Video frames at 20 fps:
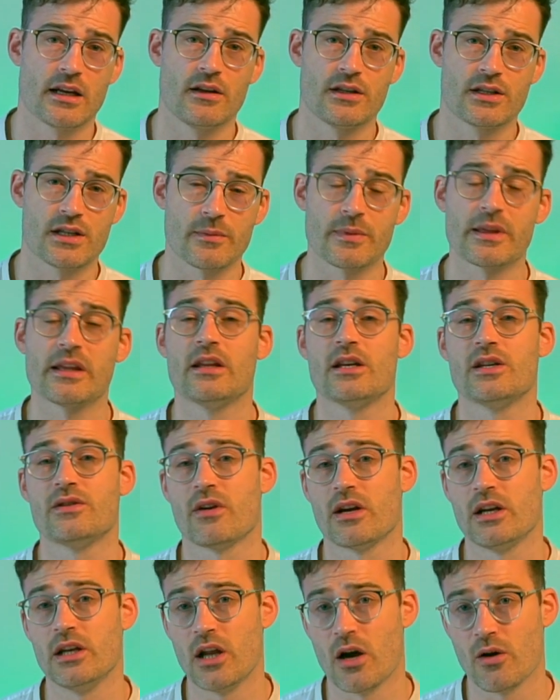something that is
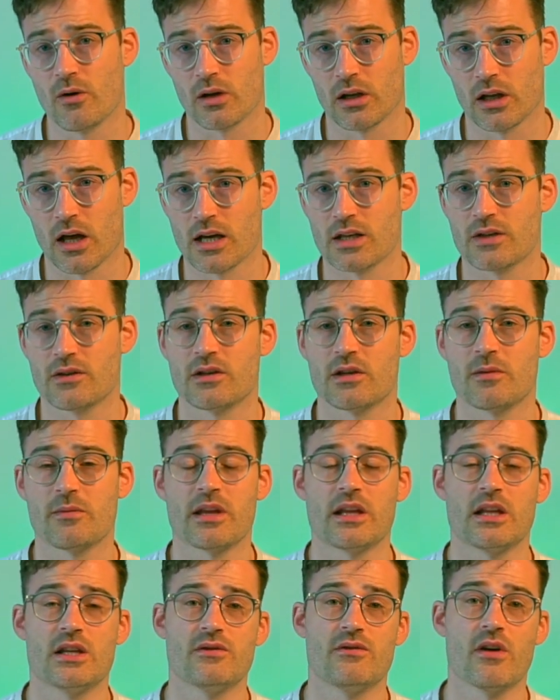very localized,
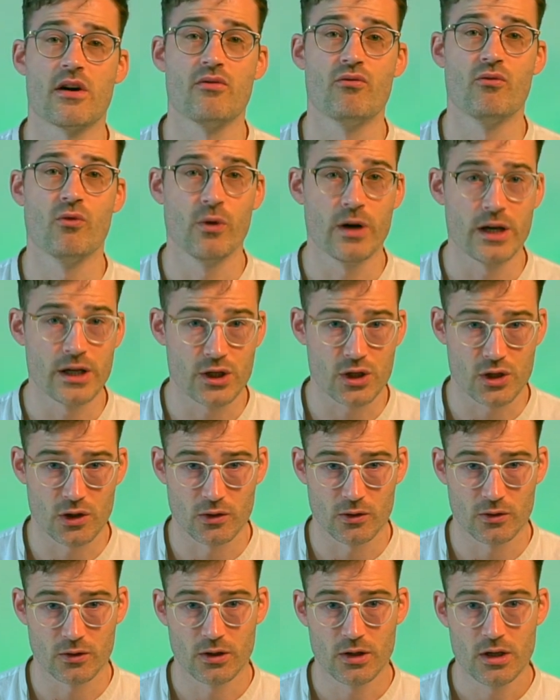something that is very
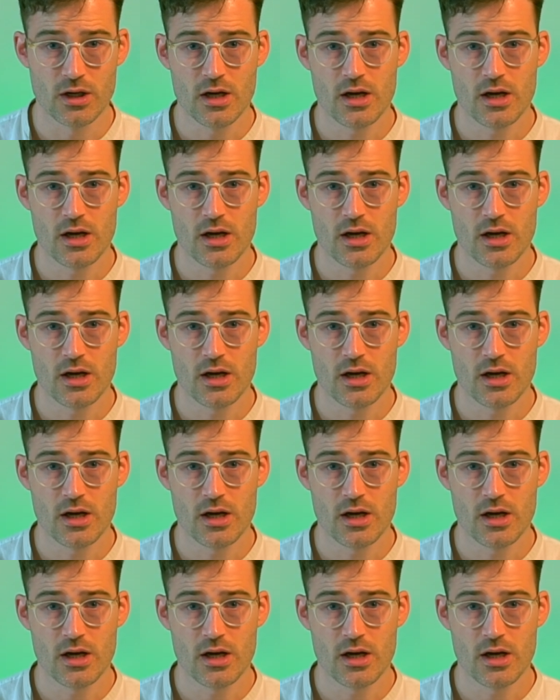regional,